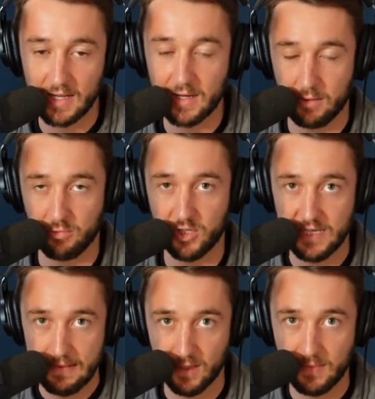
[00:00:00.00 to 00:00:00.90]
It would
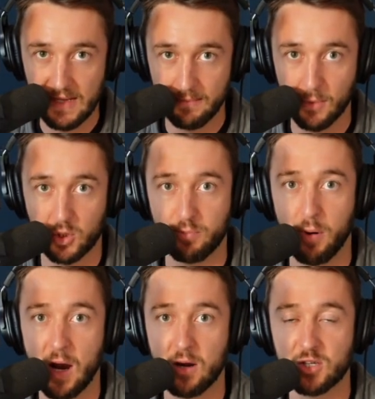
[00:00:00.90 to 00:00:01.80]
seem to me that most
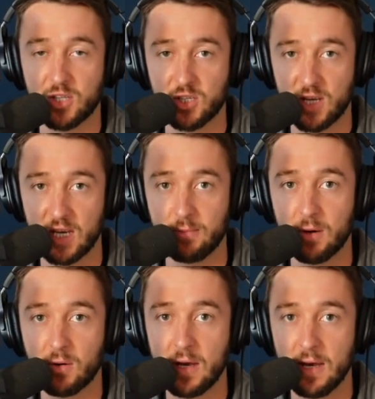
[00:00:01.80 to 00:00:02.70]
buyers, the
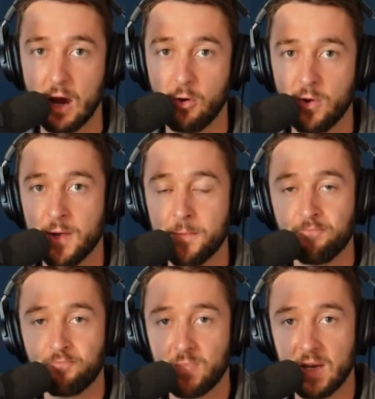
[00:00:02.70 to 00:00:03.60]
sentiment right now
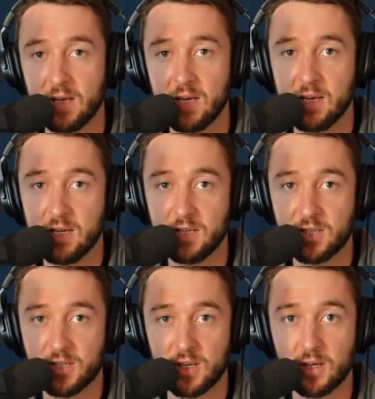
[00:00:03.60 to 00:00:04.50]

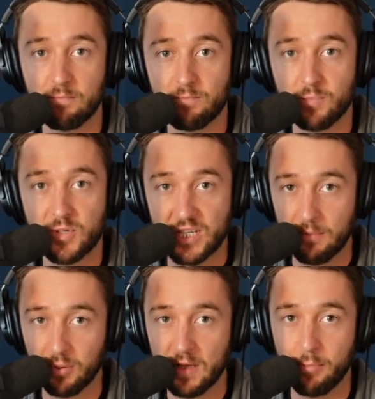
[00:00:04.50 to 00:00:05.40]
is,
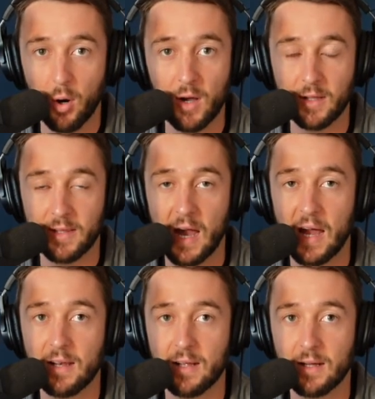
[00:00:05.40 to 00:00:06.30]
simply put,
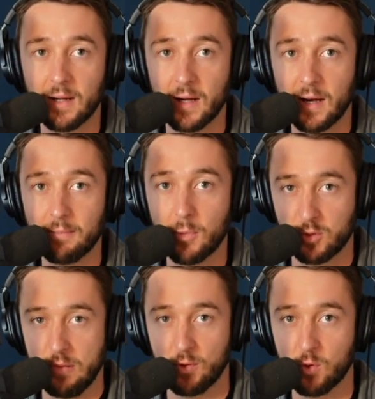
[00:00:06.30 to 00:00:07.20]
that
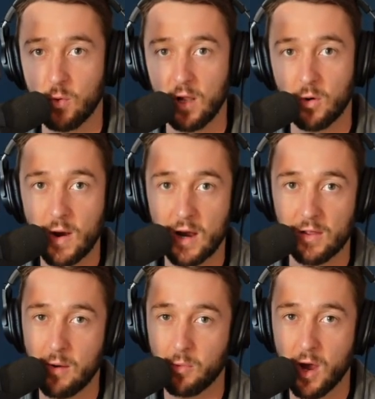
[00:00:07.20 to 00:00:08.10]
most people are well aware
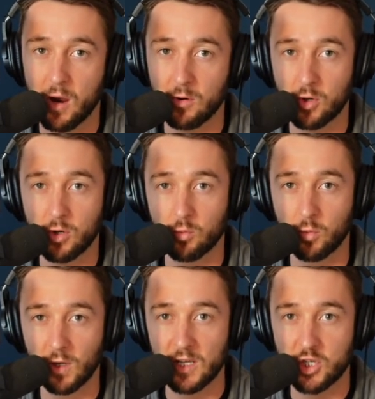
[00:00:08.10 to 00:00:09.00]
that we're not
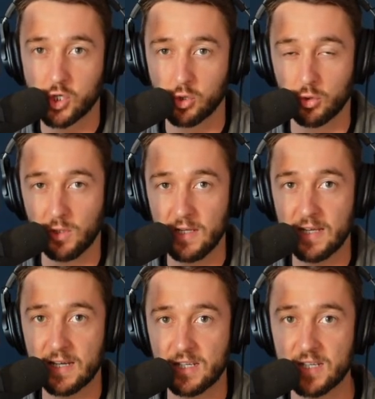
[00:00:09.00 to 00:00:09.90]
really truly
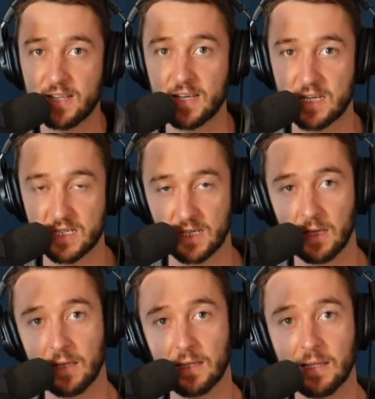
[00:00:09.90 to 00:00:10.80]
going to see things
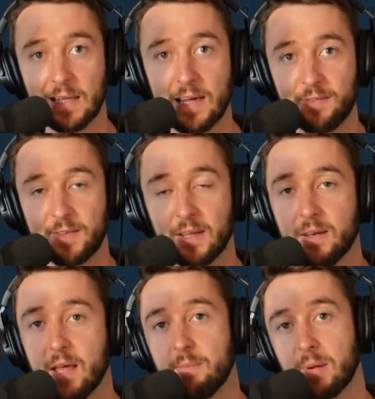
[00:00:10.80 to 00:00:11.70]
lift
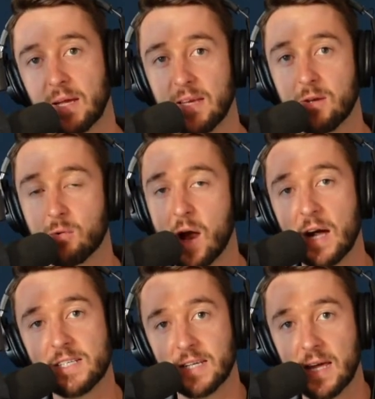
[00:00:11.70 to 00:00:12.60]
and begin to
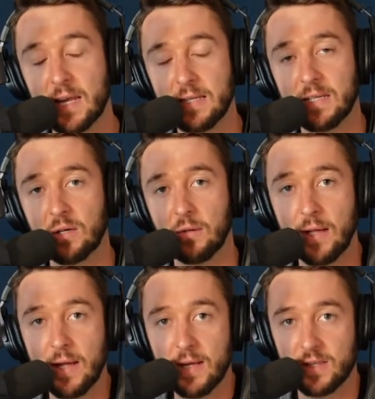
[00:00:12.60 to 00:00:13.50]
rise again until
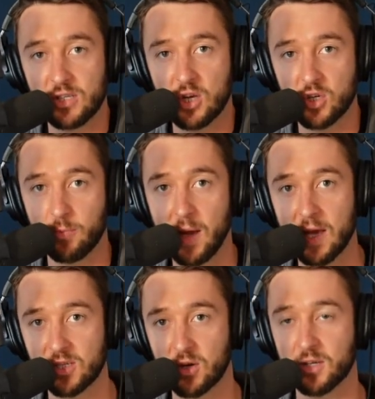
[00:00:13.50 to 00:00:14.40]
the central
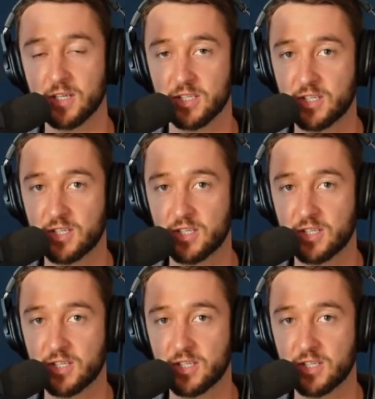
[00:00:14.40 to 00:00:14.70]
banks start to